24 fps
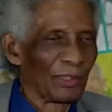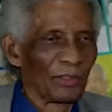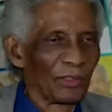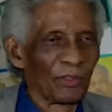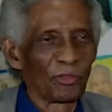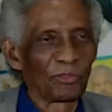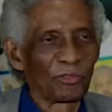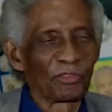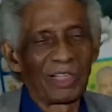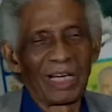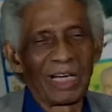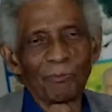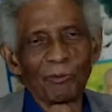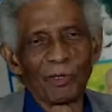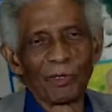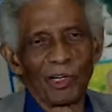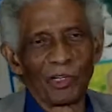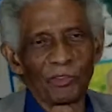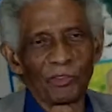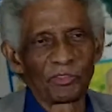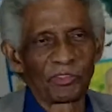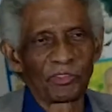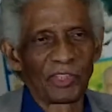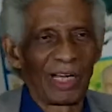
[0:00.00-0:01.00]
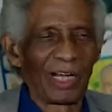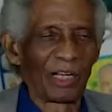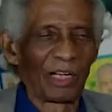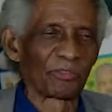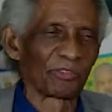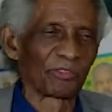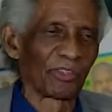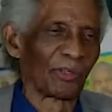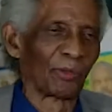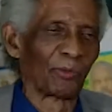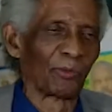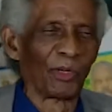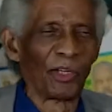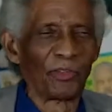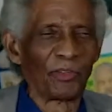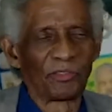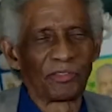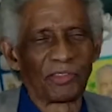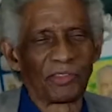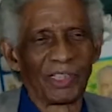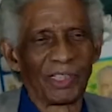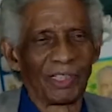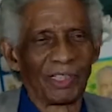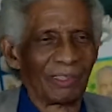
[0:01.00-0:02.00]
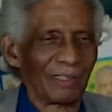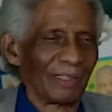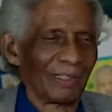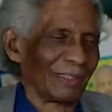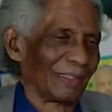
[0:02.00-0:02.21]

Now, Sam Lord's Castle was the